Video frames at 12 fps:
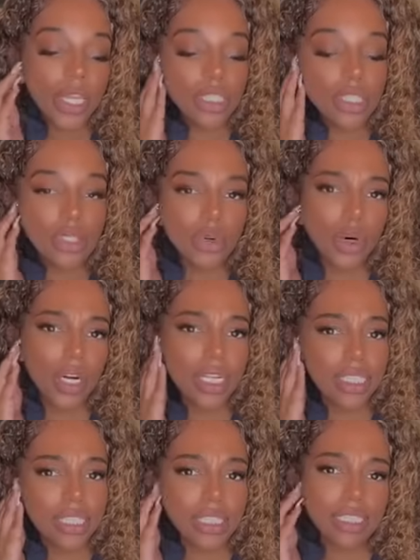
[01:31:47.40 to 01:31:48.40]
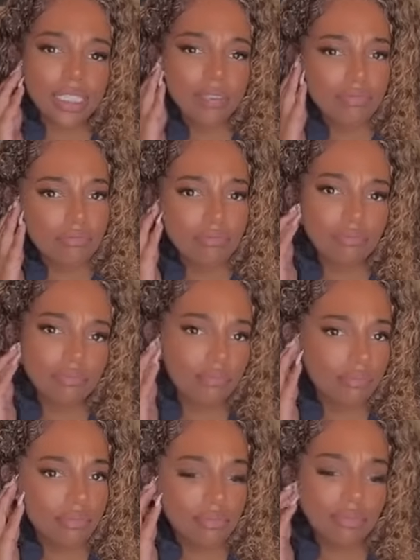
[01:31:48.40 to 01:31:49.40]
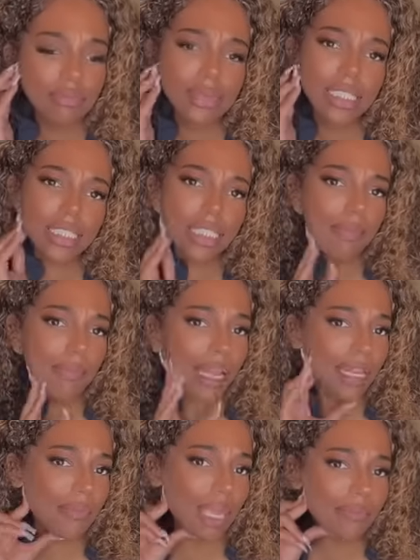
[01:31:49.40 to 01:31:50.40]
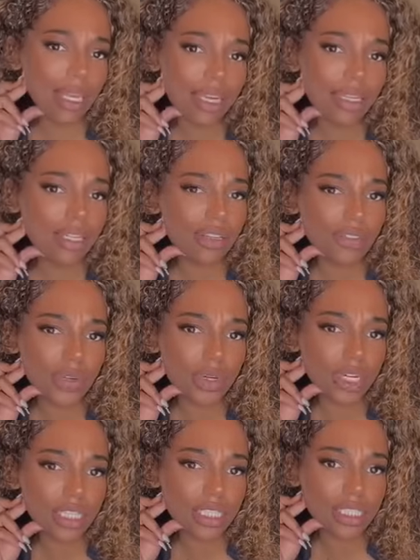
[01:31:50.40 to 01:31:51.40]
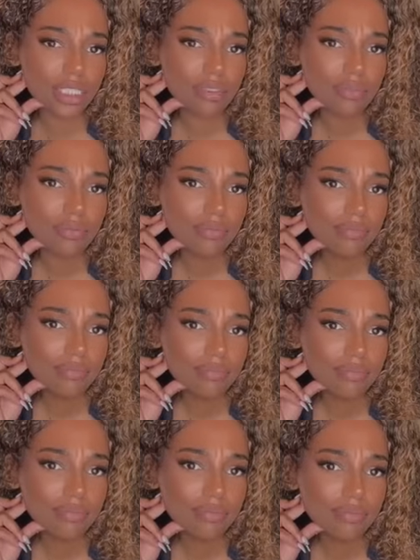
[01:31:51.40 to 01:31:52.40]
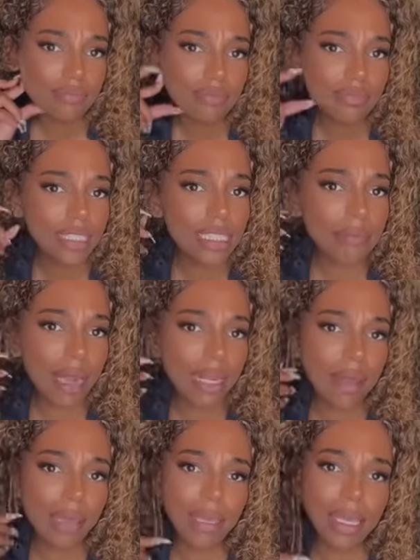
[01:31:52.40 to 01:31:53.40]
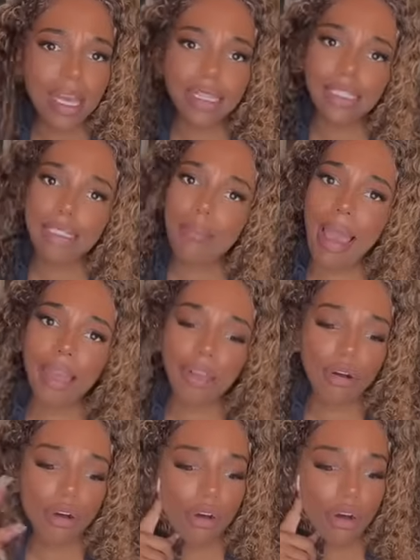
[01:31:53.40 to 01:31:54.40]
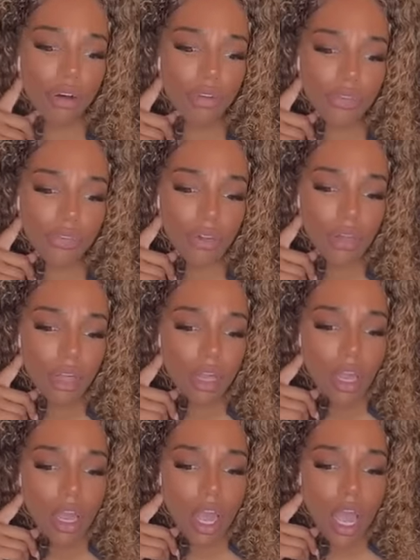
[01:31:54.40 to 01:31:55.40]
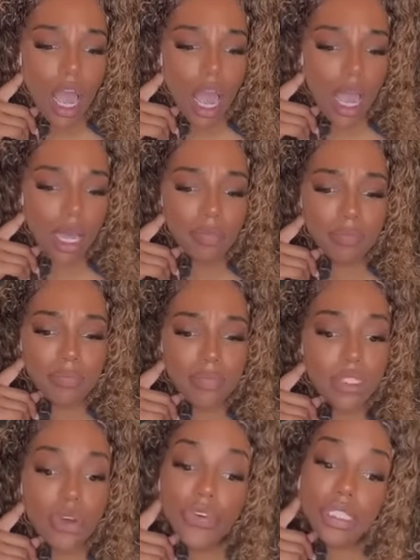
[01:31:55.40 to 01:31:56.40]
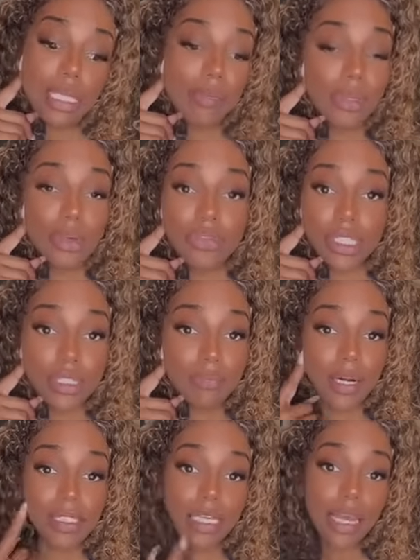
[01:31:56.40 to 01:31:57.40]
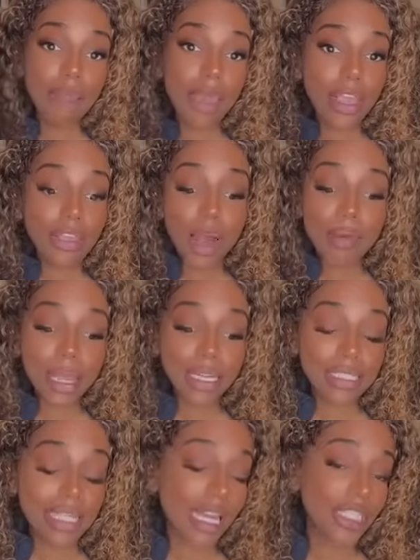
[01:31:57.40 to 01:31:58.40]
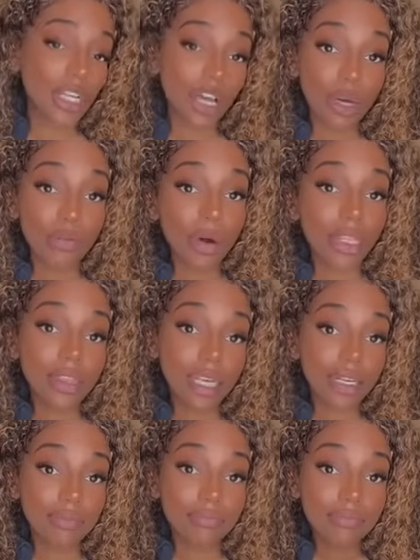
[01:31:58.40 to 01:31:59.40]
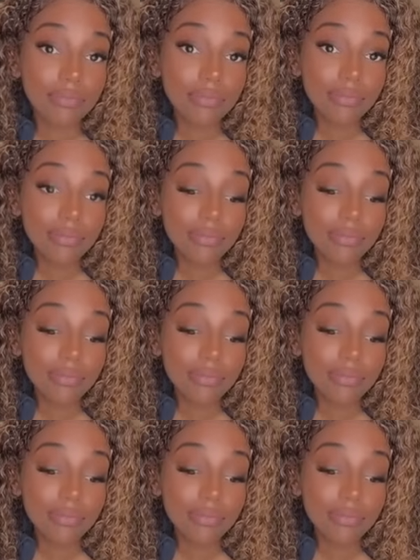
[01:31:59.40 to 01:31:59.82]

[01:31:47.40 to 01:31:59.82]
Queen of Swords. Somebody may be getting a divorce. Somebody might be cutting somebody off. So for some of you, if this person come back, y'all may decide that y'all don't want them.